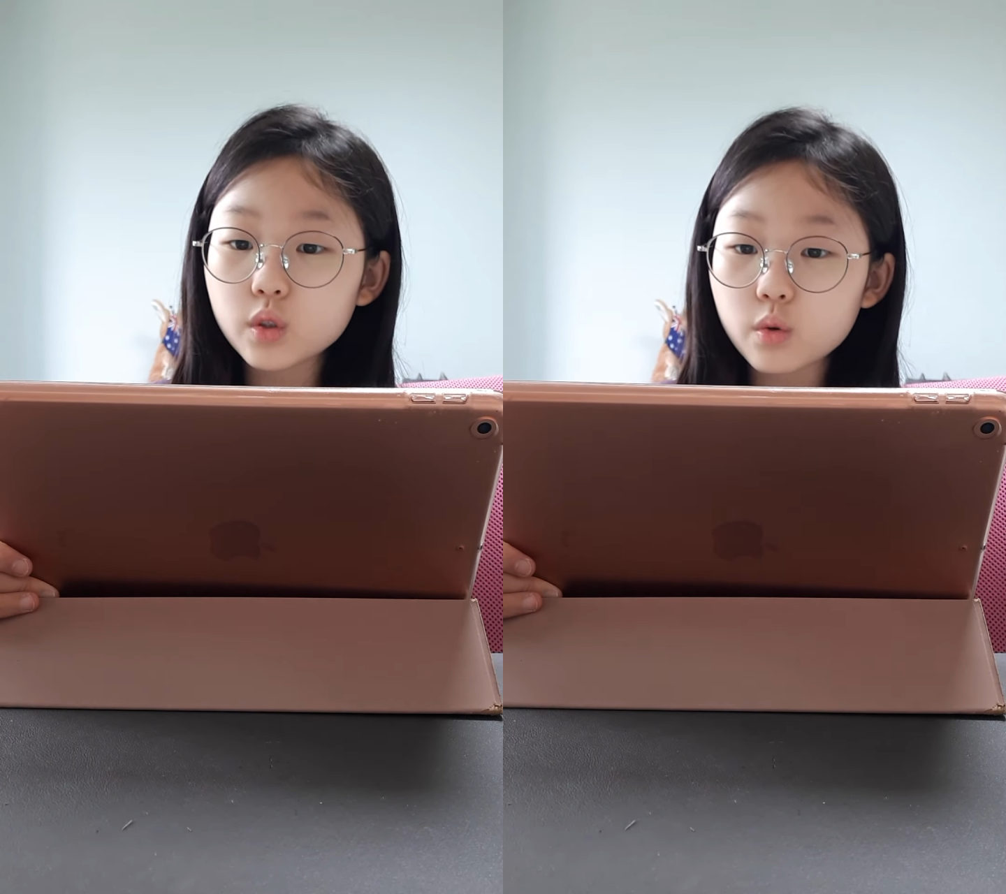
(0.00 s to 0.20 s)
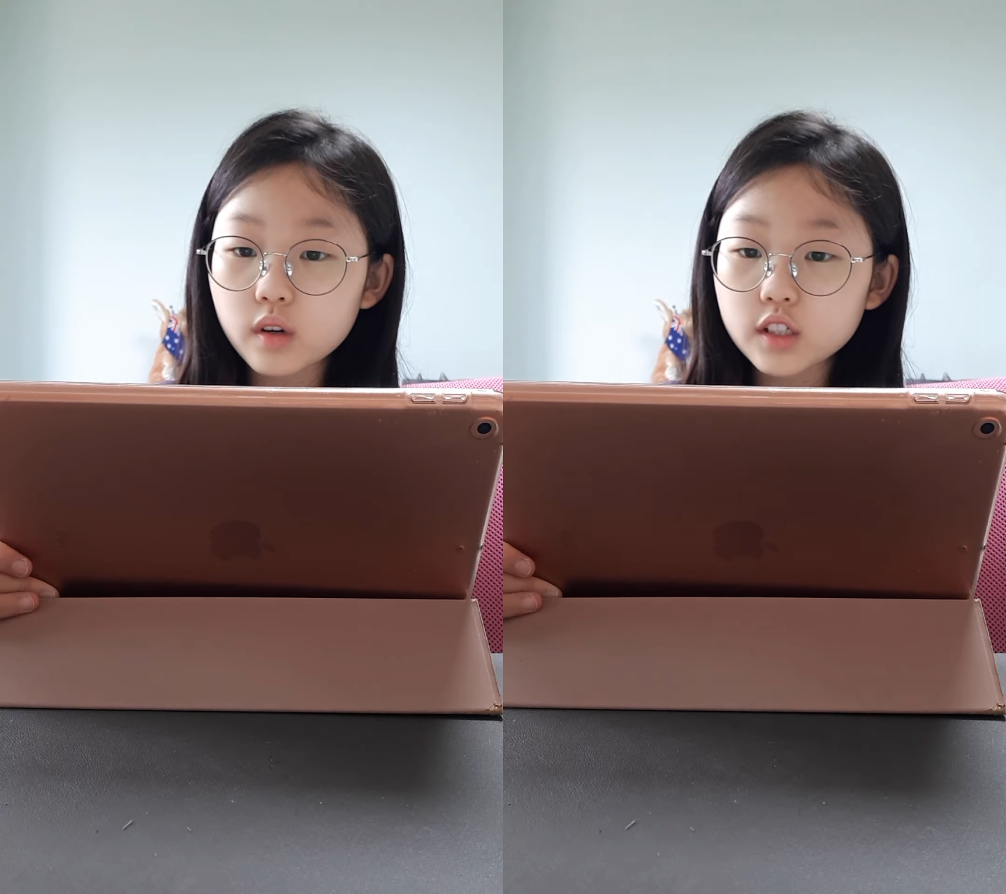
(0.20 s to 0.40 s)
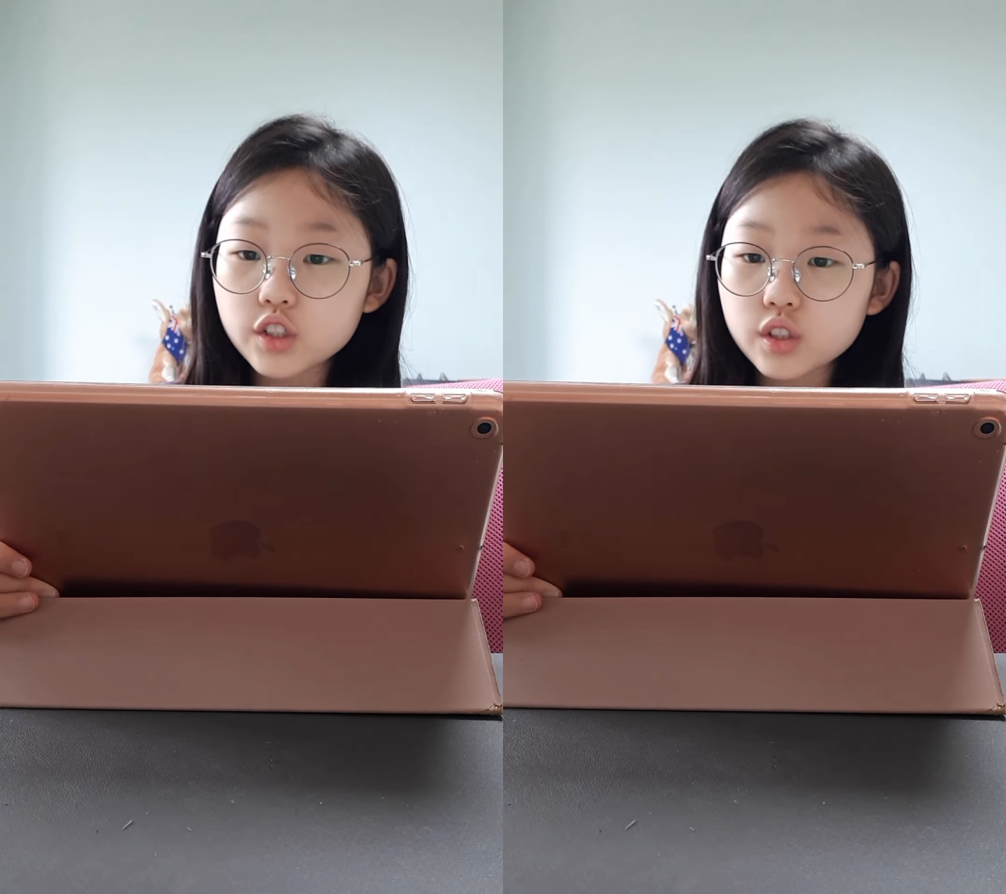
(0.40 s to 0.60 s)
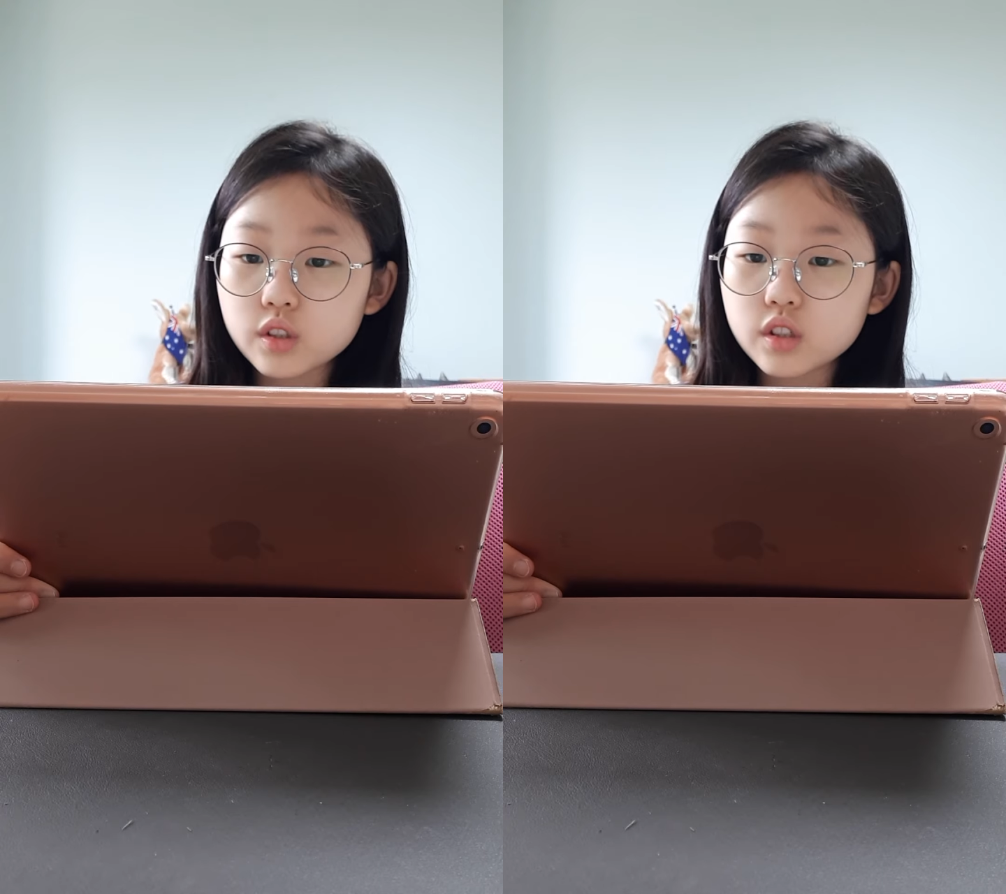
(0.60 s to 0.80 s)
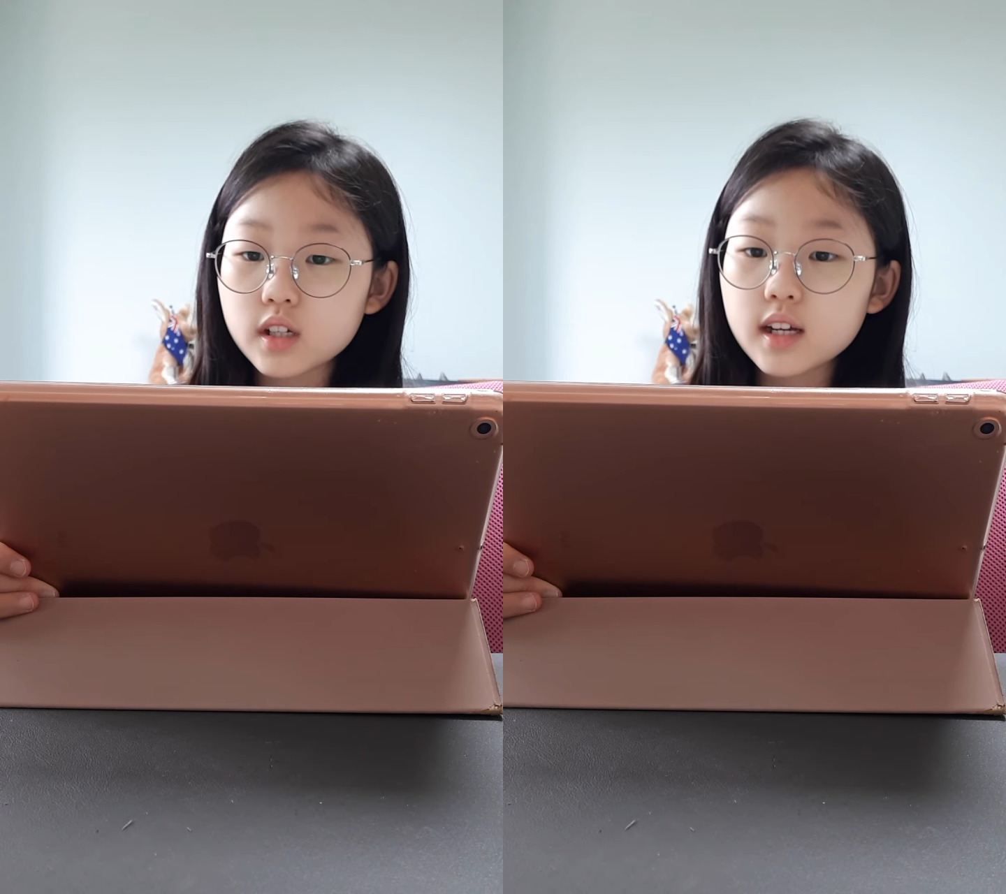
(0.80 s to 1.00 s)
orange
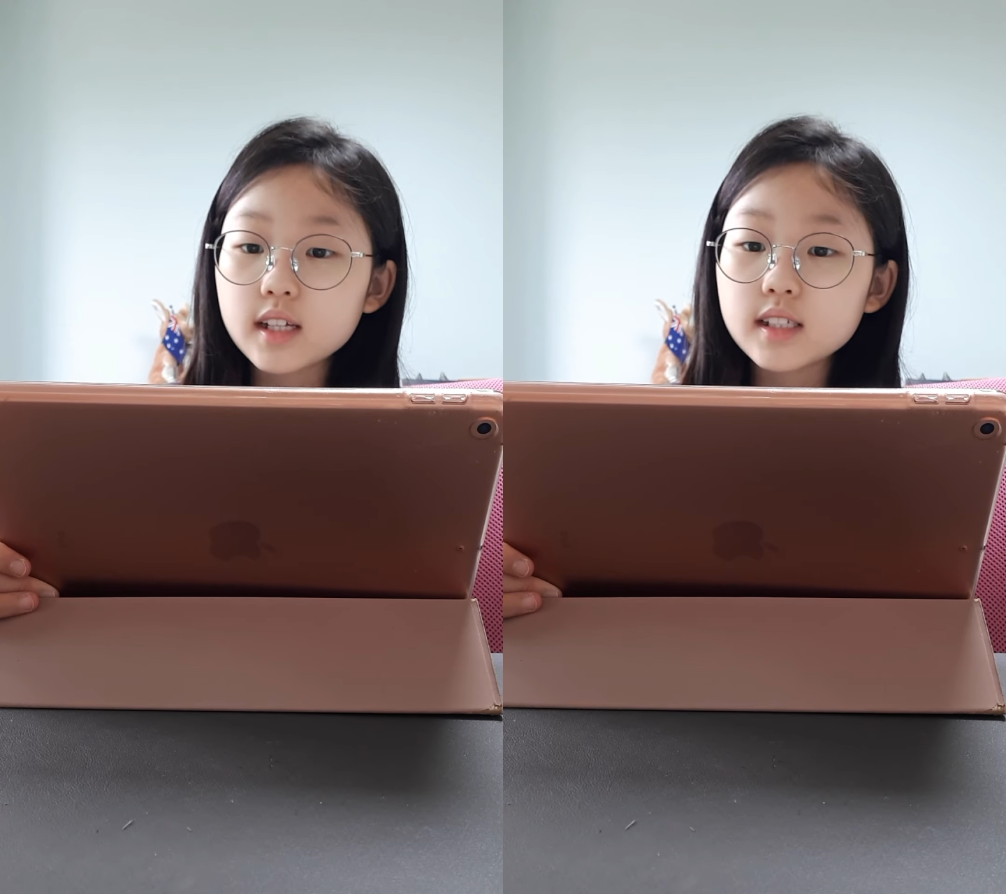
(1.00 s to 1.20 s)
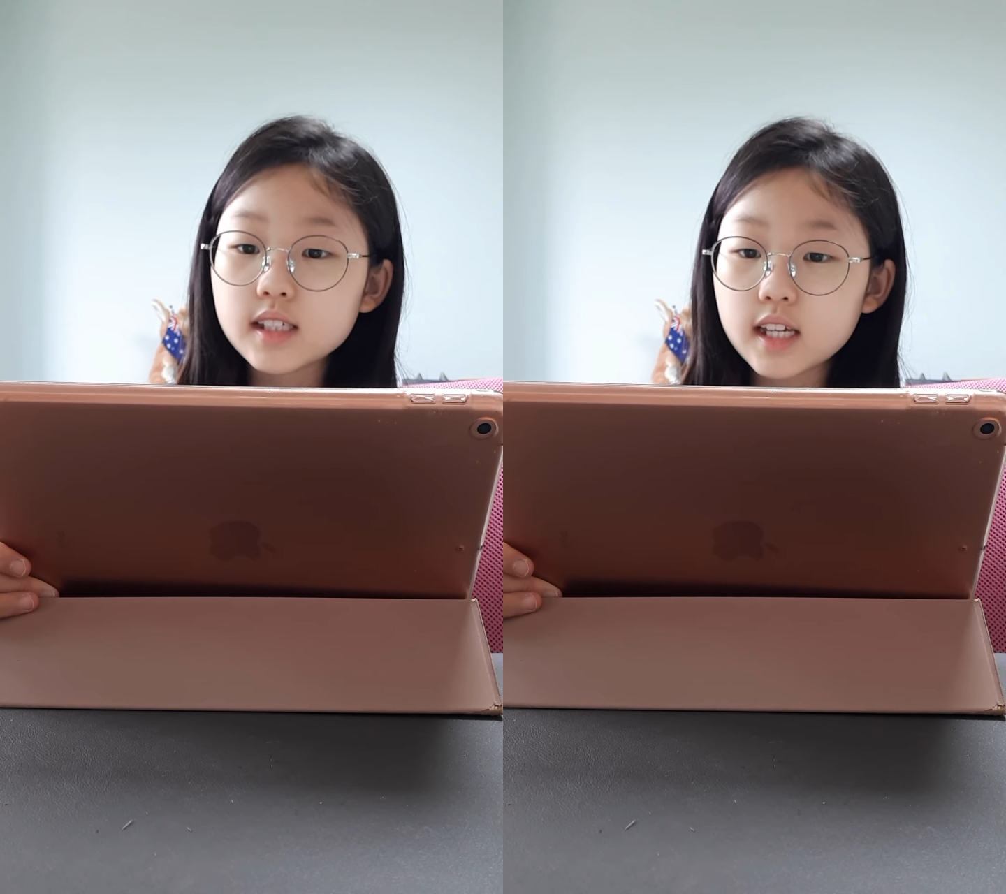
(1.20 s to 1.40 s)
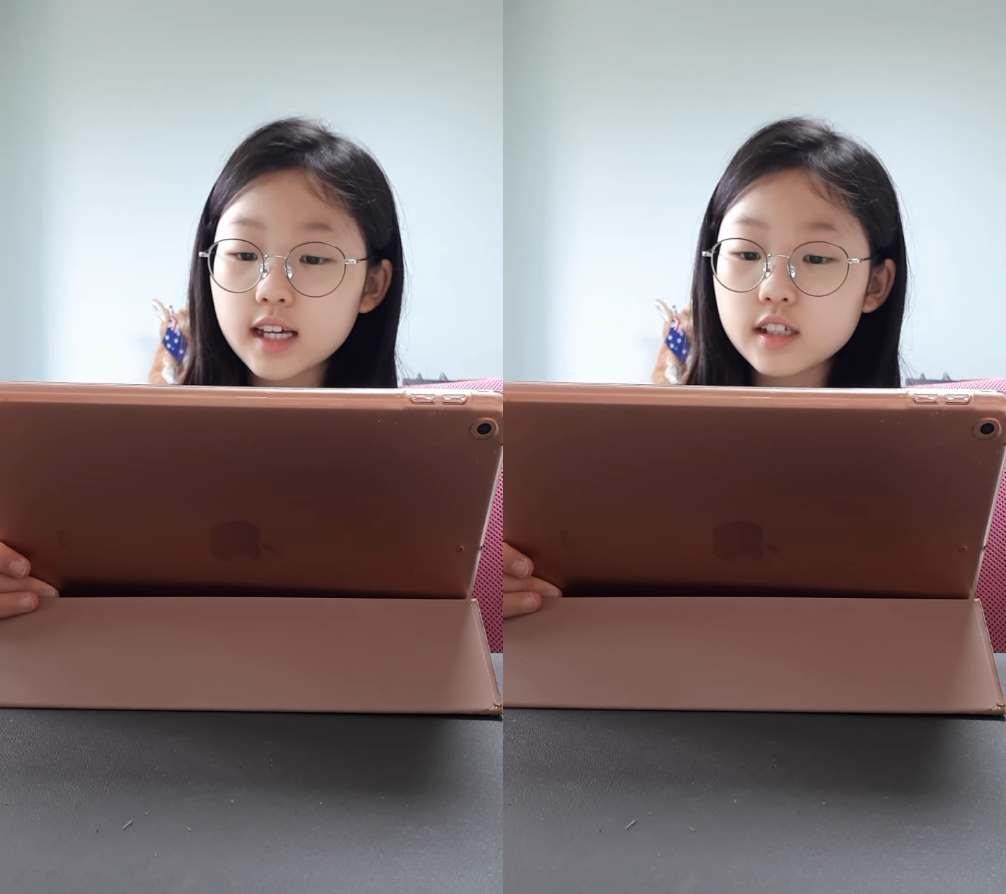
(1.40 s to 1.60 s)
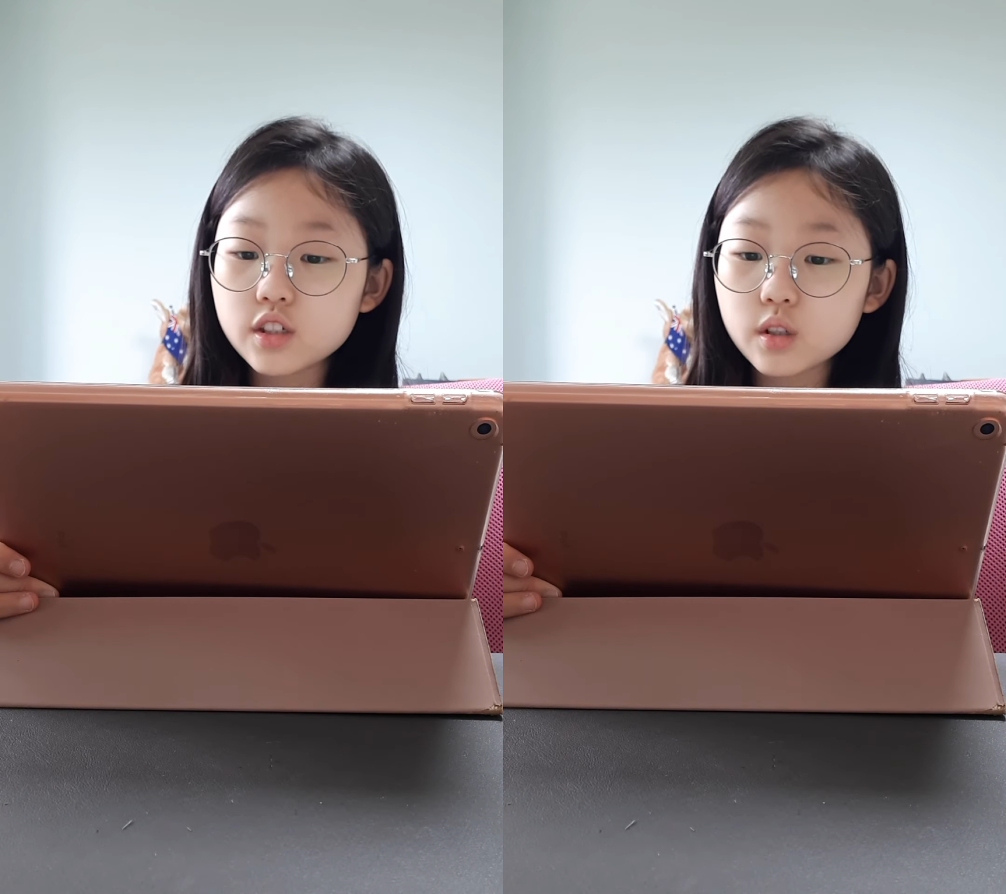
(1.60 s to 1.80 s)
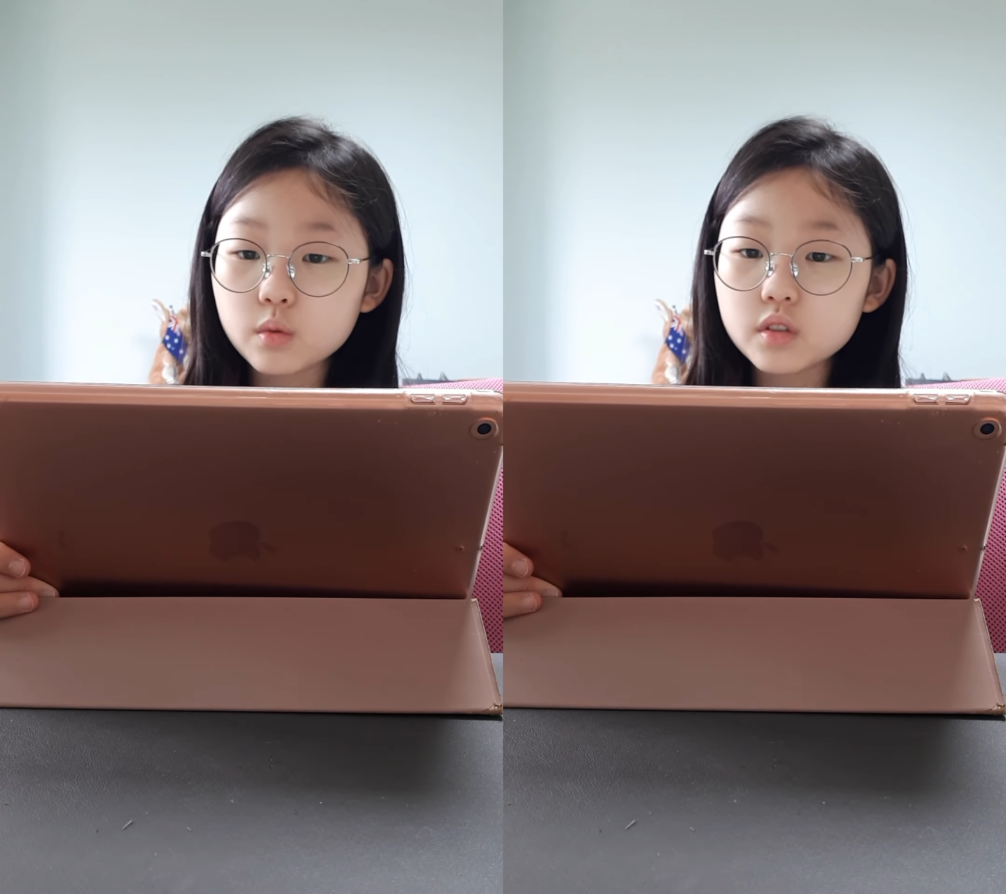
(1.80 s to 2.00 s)
ski
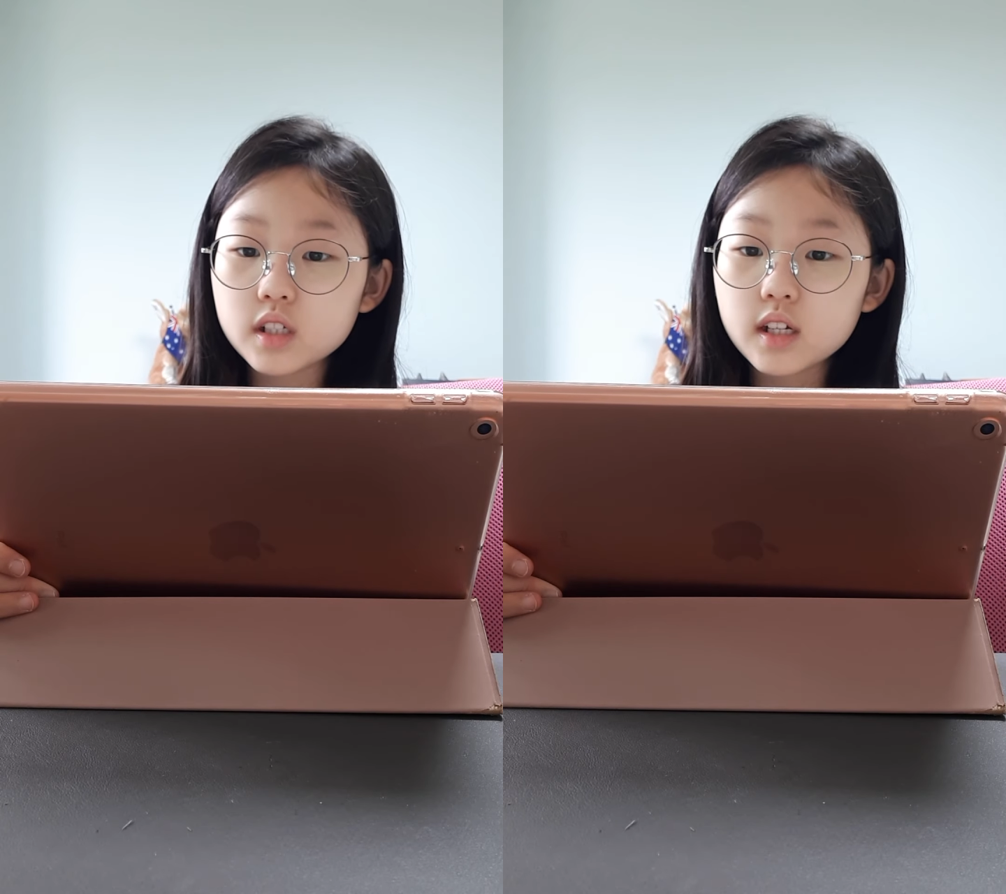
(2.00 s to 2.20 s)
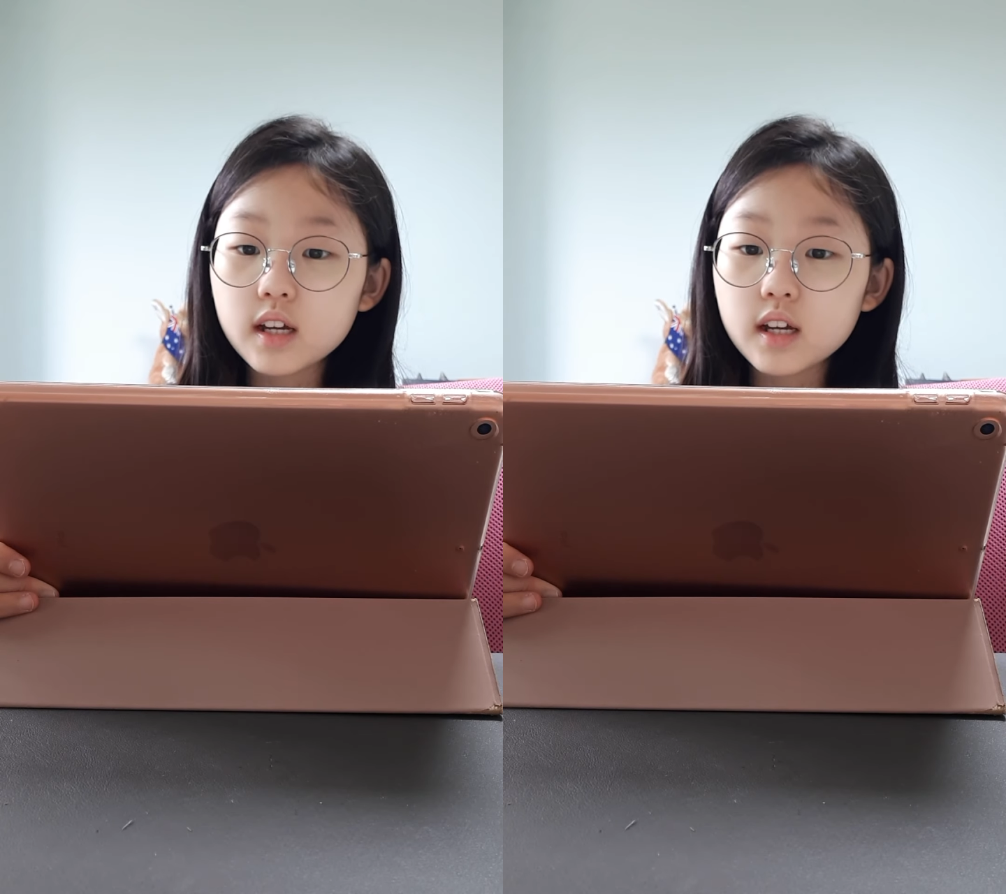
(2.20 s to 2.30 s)
suit.